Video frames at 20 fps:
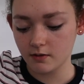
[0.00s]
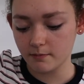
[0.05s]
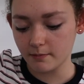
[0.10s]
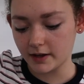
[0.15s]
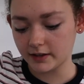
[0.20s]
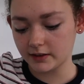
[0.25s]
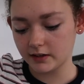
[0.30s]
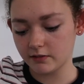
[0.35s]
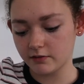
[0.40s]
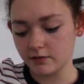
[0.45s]

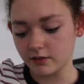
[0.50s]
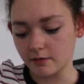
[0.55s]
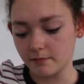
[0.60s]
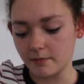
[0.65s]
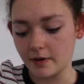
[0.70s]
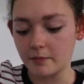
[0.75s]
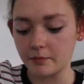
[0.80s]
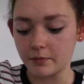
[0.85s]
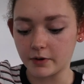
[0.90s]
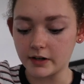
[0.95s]
Mainly for the
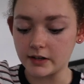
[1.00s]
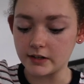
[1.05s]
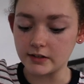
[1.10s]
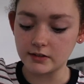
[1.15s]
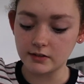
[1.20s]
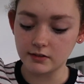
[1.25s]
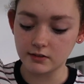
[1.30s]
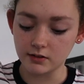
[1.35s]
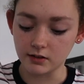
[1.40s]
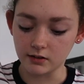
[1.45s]

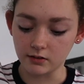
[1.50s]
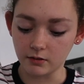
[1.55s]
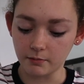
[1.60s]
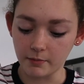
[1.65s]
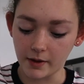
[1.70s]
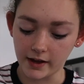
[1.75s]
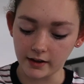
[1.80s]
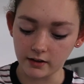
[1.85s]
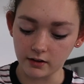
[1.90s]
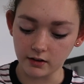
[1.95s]
memories to look
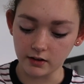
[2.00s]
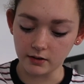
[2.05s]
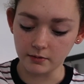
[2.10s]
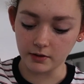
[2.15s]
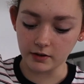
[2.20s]
back on.